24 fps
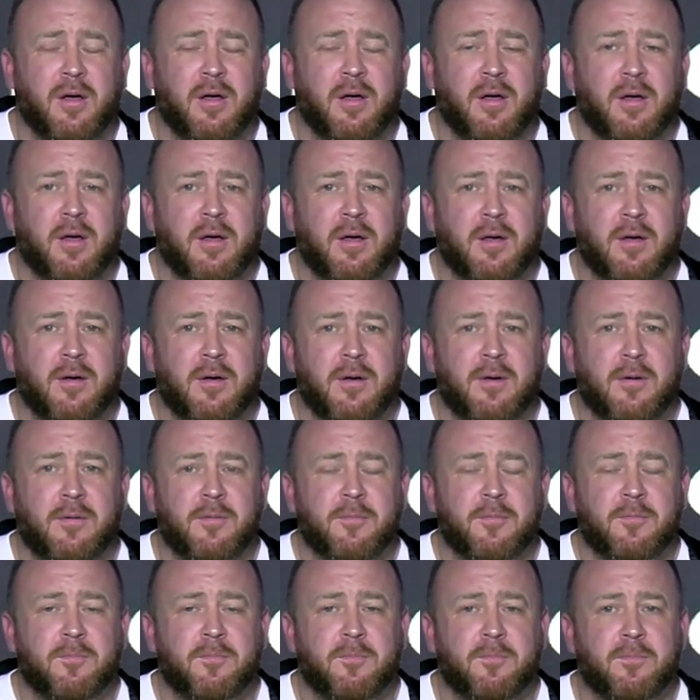
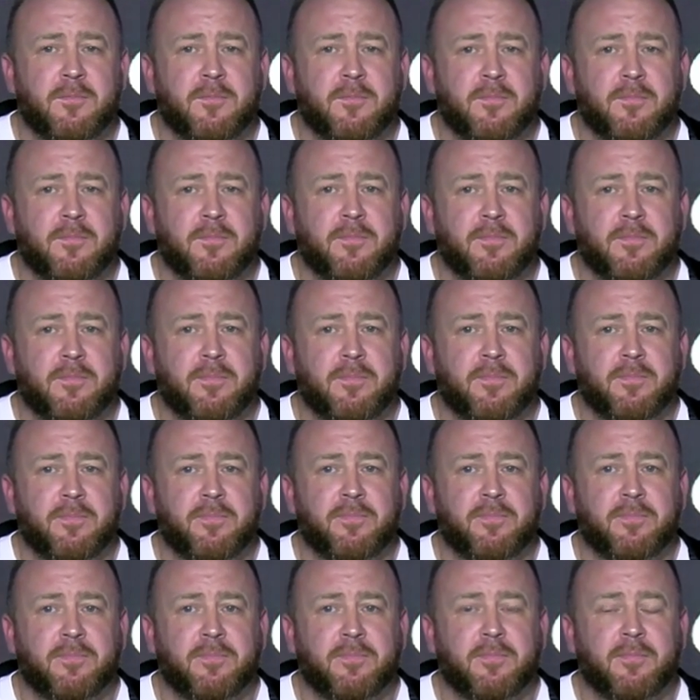
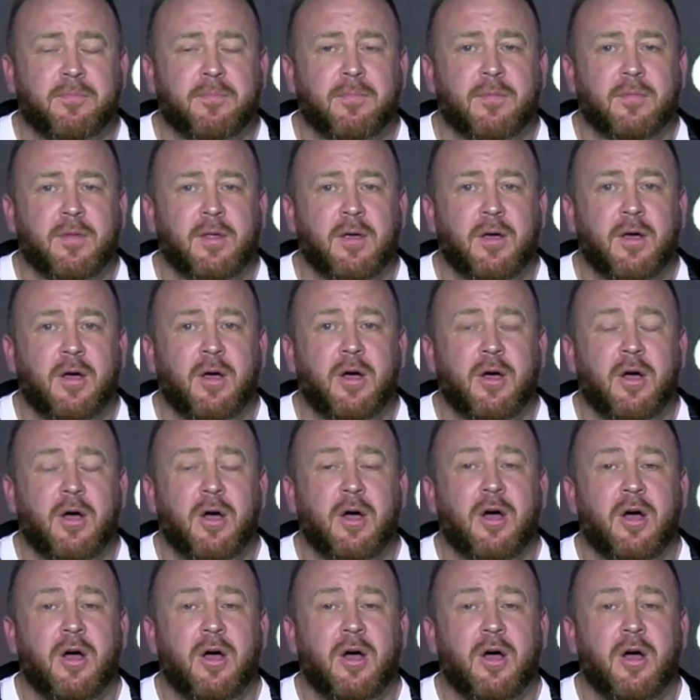Nobody speaks.